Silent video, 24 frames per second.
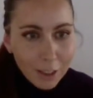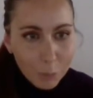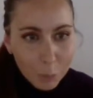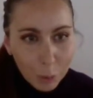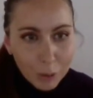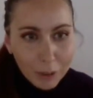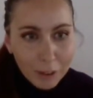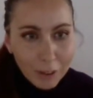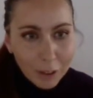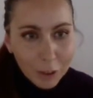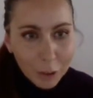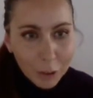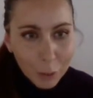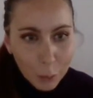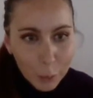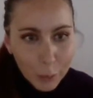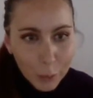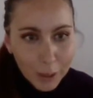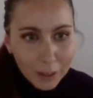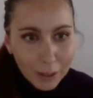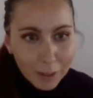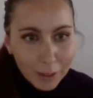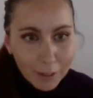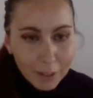The political
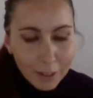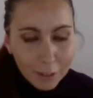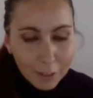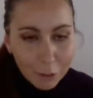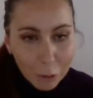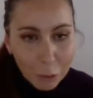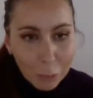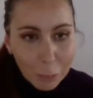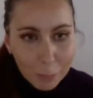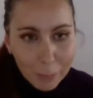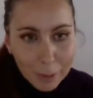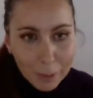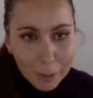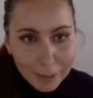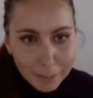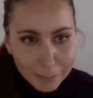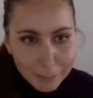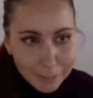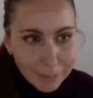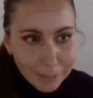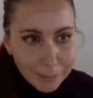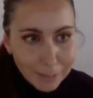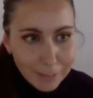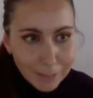will and
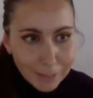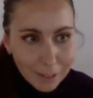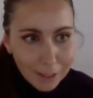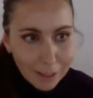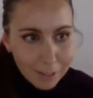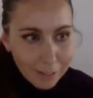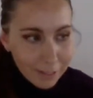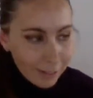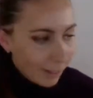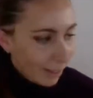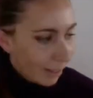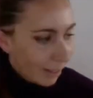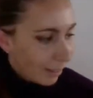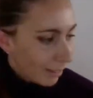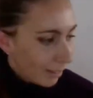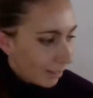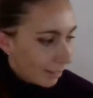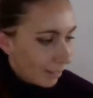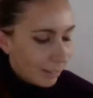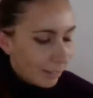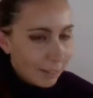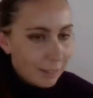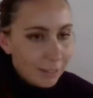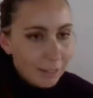compliance are the
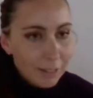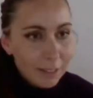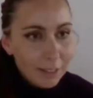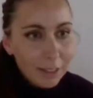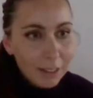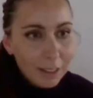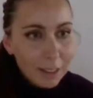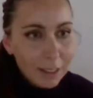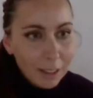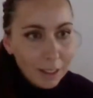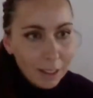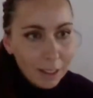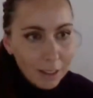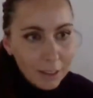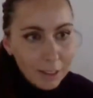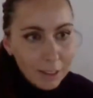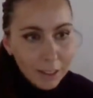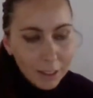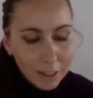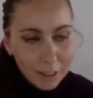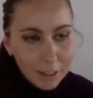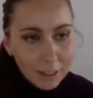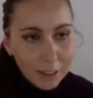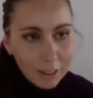essence
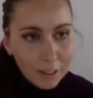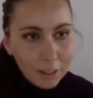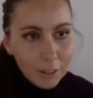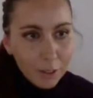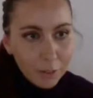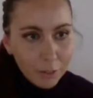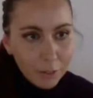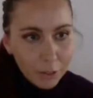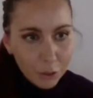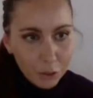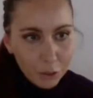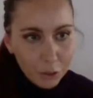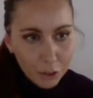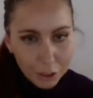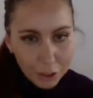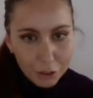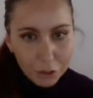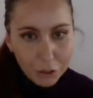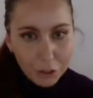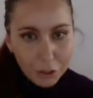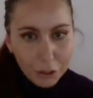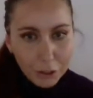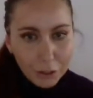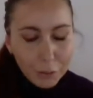of the
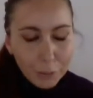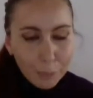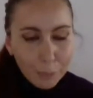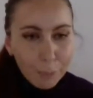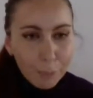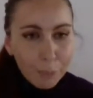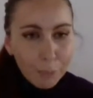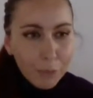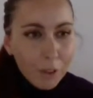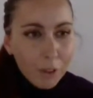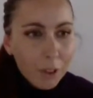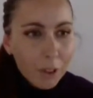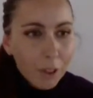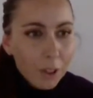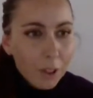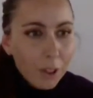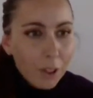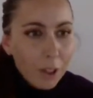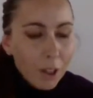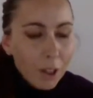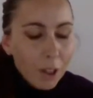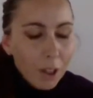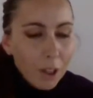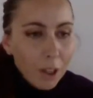changes.
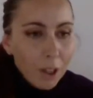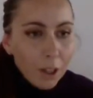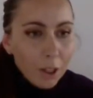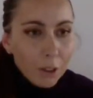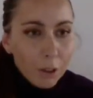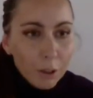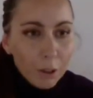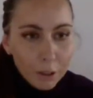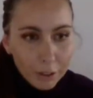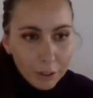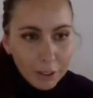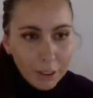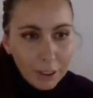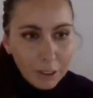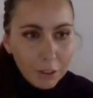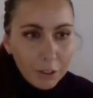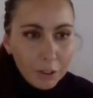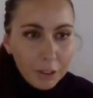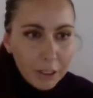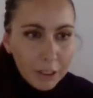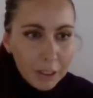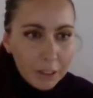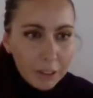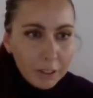
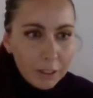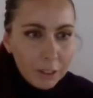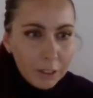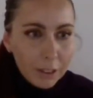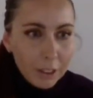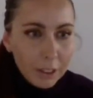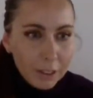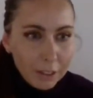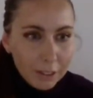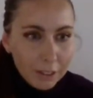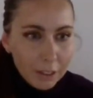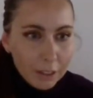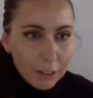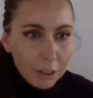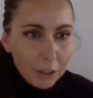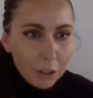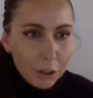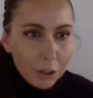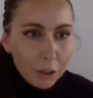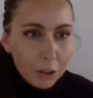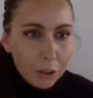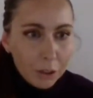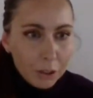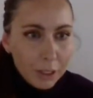Considering the
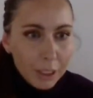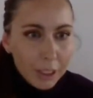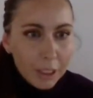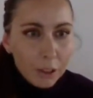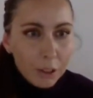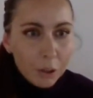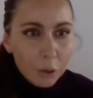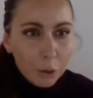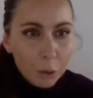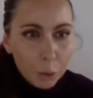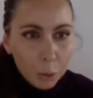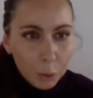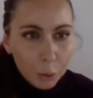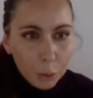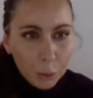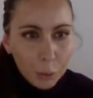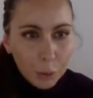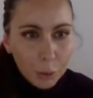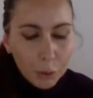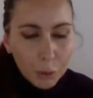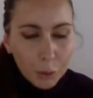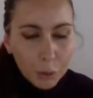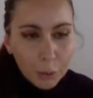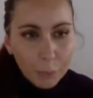international legal
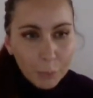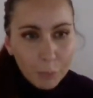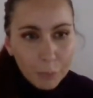tools